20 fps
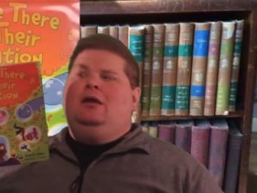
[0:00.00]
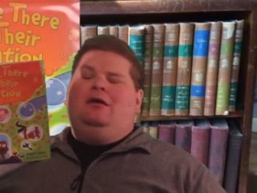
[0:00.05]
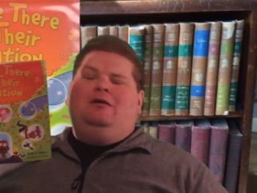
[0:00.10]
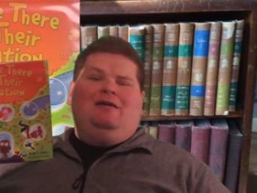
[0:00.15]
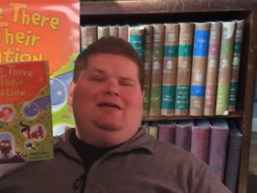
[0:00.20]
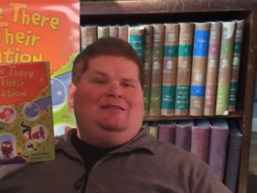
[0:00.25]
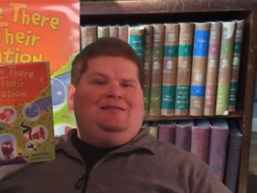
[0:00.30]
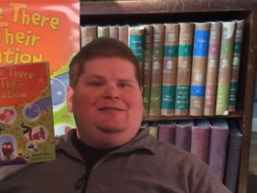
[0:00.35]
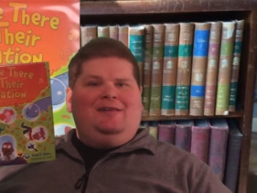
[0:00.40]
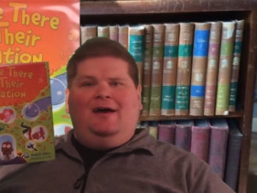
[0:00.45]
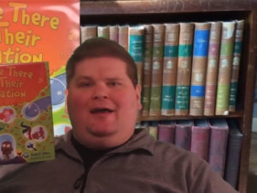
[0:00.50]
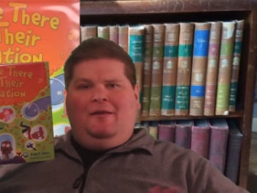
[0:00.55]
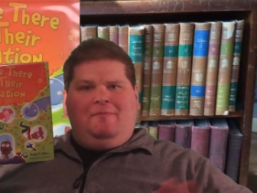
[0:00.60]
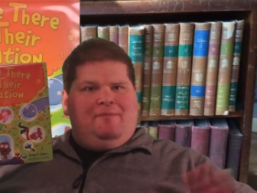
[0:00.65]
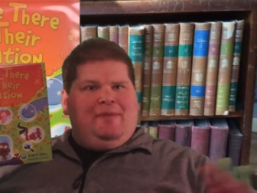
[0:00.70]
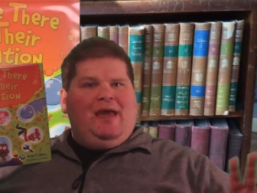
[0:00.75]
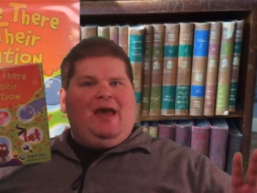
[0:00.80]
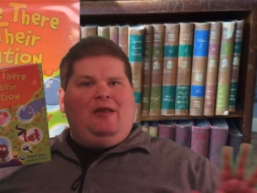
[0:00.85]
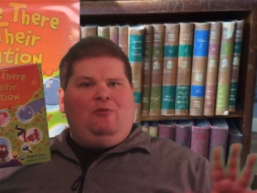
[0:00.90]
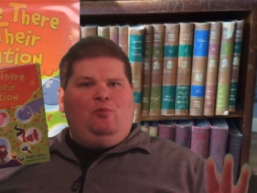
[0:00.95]
That's not
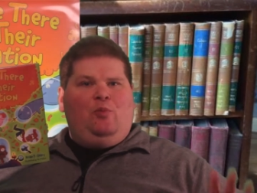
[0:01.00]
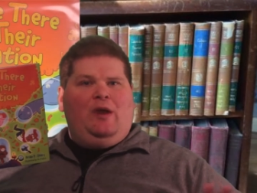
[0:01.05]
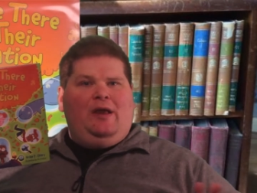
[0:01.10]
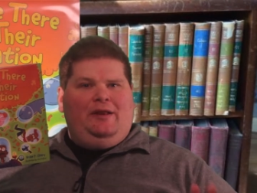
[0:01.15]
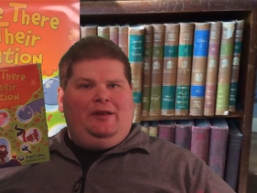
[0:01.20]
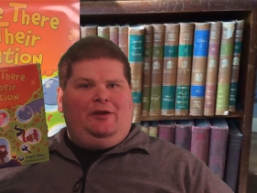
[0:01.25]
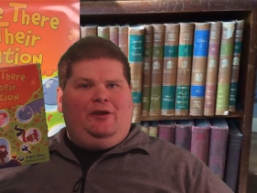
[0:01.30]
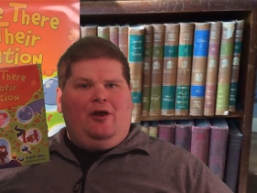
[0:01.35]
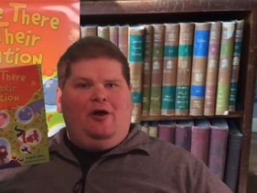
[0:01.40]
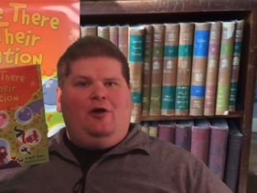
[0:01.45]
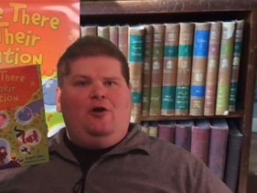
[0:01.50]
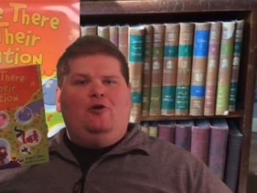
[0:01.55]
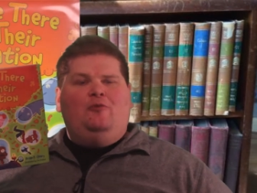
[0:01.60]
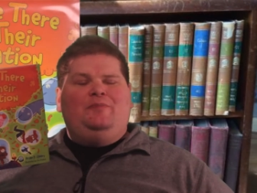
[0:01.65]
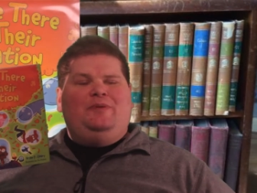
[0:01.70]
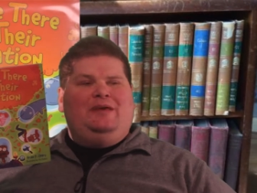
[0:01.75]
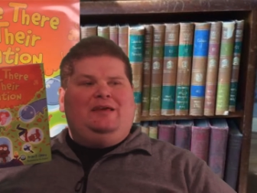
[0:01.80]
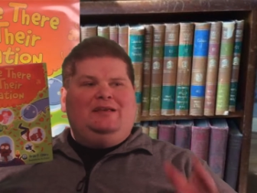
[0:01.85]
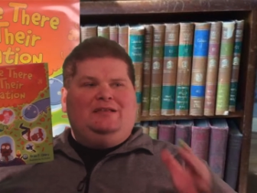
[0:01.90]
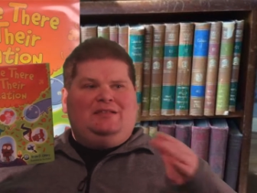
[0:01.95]
a bad way to go
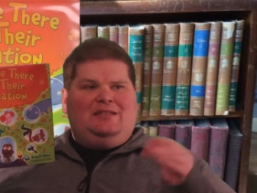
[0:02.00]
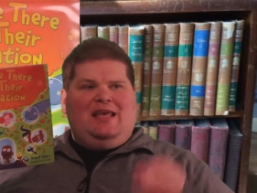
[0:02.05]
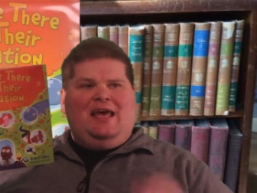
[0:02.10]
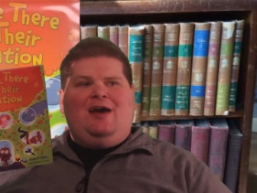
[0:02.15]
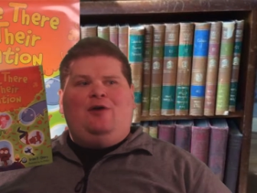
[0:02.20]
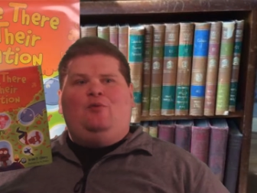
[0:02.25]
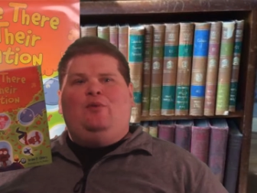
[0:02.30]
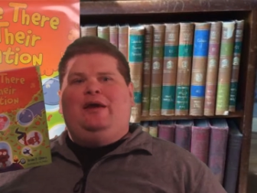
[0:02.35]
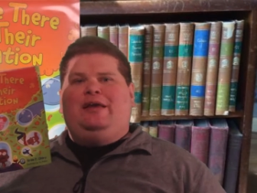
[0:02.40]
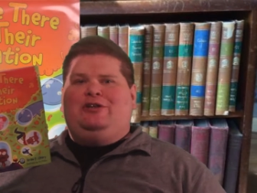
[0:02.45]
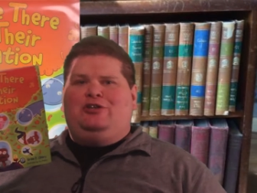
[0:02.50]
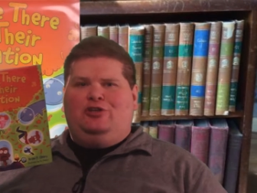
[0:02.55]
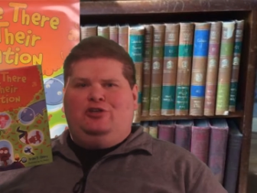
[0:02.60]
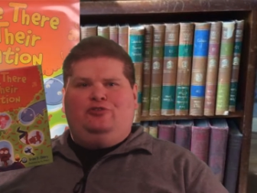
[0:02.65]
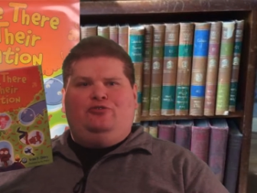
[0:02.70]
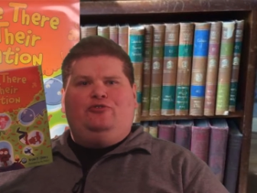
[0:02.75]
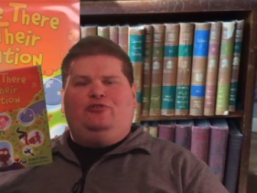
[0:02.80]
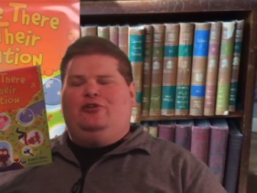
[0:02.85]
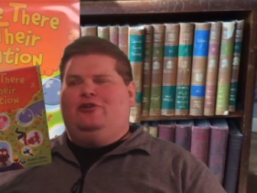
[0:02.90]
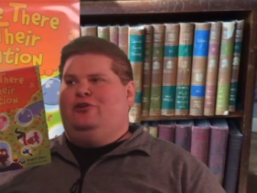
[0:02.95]
because that way
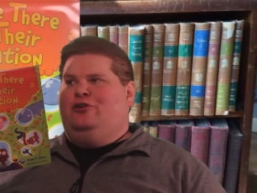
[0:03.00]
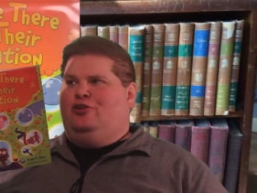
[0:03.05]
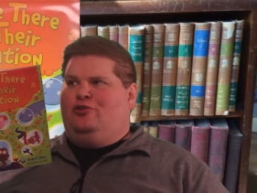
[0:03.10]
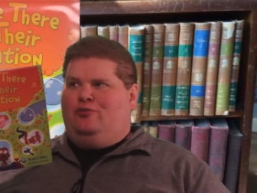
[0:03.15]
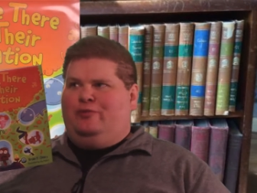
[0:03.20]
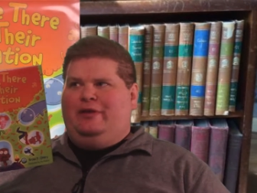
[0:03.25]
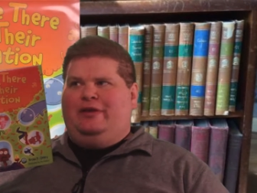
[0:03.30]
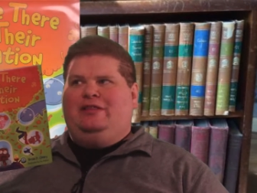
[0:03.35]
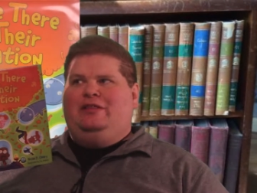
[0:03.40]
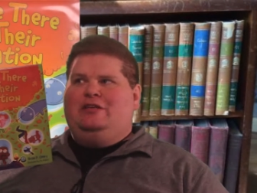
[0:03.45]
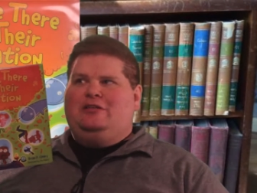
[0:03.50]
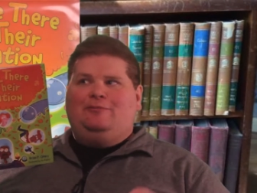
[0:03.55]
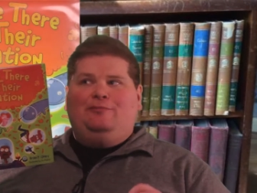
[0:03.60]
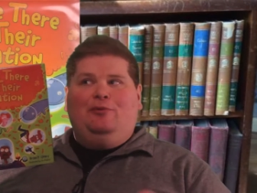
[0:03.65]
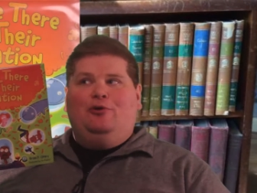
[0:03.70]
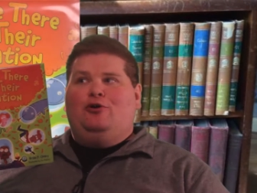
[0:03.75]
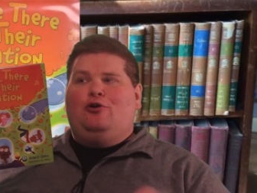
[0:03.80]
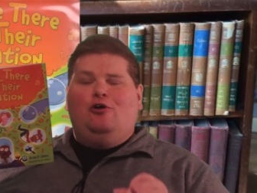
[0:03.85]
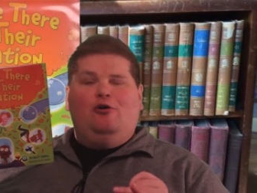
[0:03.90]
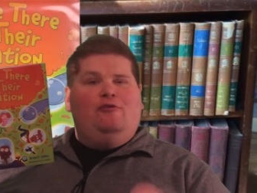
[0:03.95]
children are going to read this
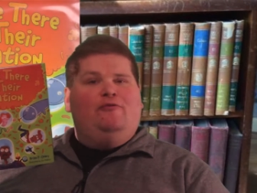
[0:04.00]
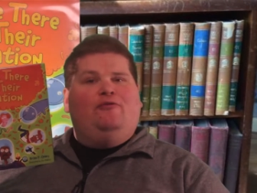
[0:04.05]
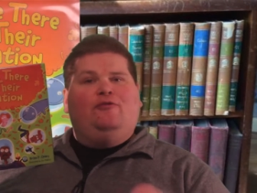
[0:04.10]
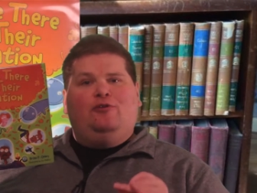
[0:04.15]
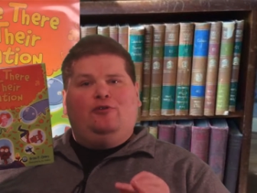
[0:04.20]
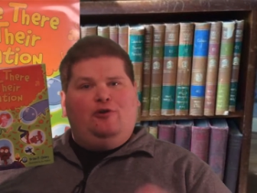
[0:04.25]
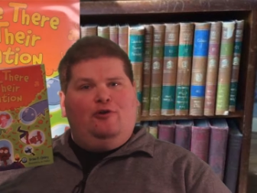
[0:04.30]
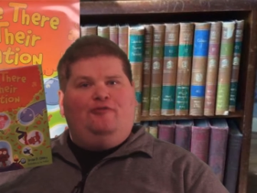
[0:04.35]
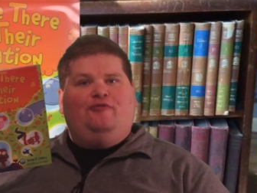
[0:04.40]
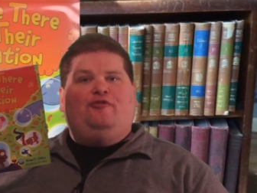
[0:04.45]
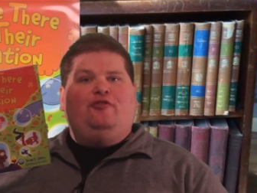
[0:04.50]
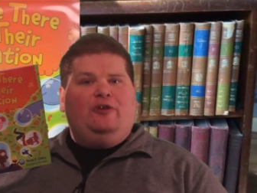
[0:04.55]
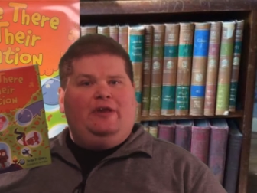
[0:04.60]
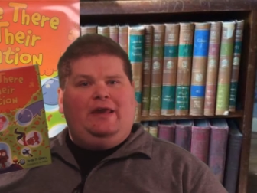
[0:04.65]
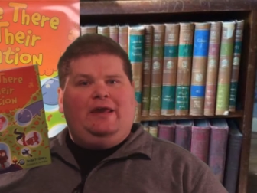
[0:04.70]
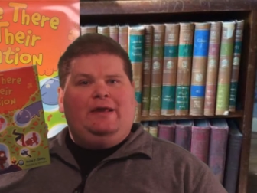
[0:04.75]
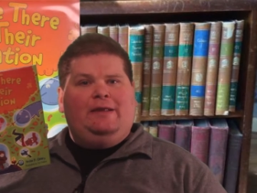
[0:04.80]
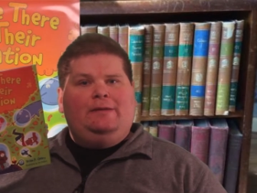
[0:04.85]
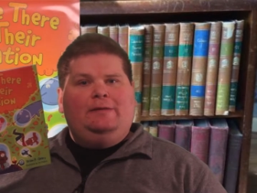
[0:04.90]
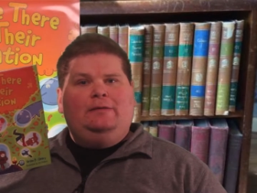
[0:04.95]
book over and over
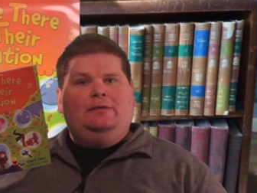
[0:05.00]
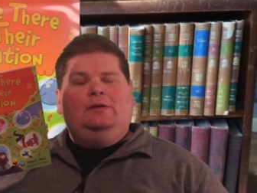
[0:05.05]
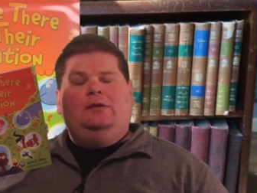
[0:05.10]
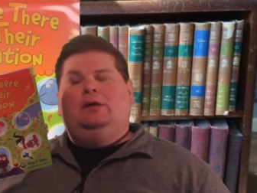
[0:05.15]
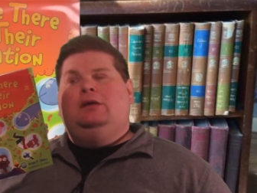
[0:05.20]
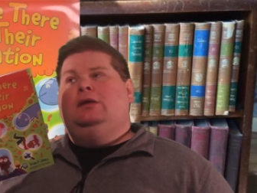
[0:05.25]
again.